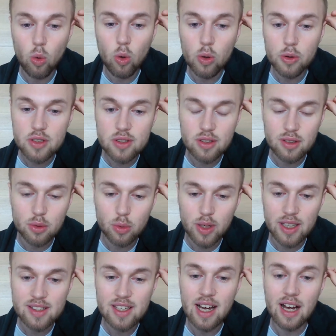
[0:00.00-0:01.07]
all to do
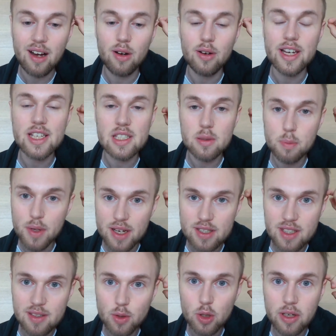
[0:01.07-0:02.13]
with how
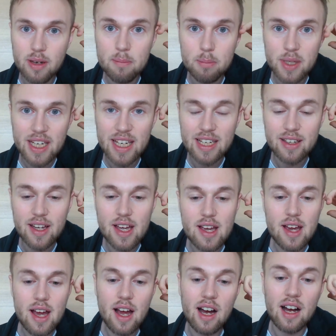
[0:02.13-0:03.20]
expressive you can be,
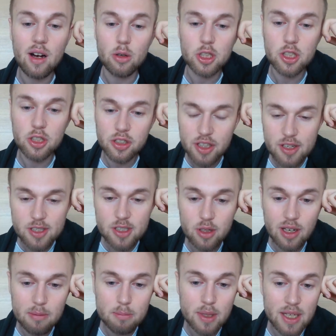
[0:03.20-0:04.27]
how curious you
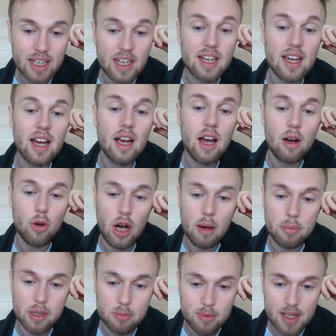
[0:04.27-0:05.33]
can be, how
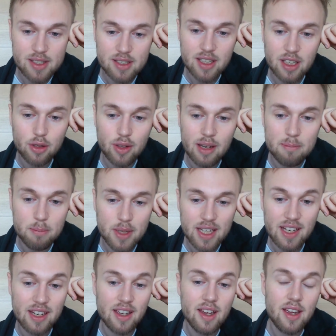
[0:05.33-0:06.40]
optimistic you can
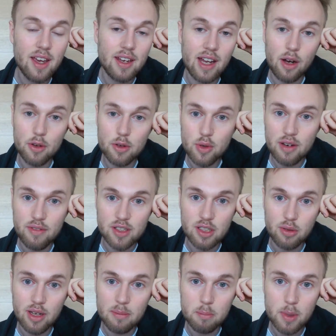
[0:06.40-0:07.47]
be, and how driven
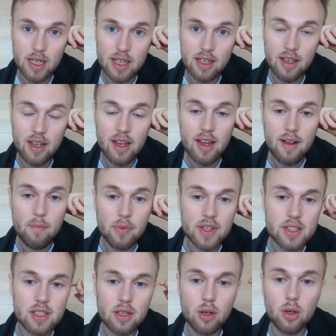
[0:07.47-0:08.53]
you can be.
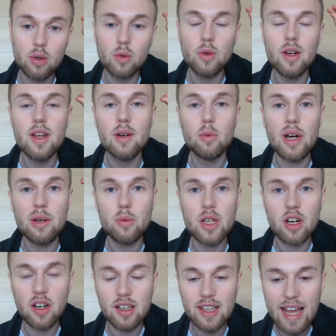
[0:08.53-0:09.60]
So, when we
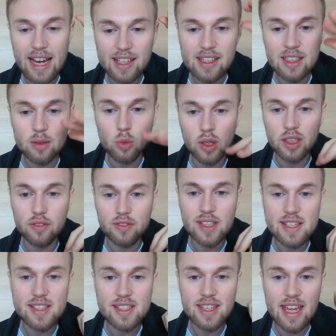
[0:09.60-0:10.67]
are lacking in one of
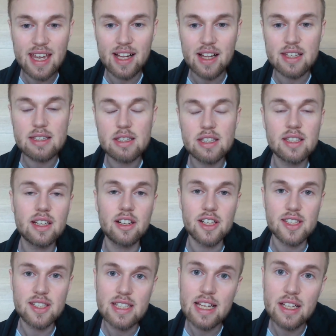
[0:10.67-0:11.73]
these scales, there
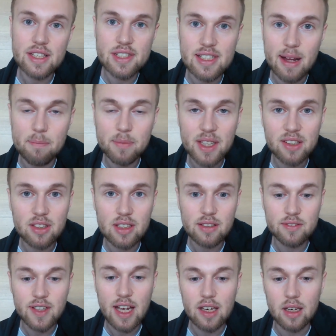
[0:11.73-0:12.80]
is still something to
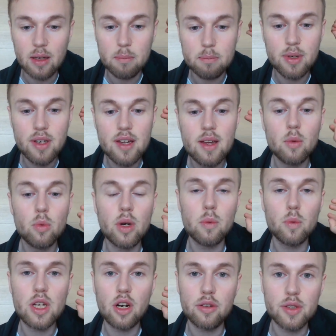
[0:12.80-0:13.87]
develop. When
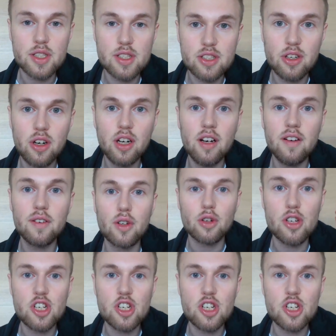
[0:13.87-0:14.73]
we are reserved or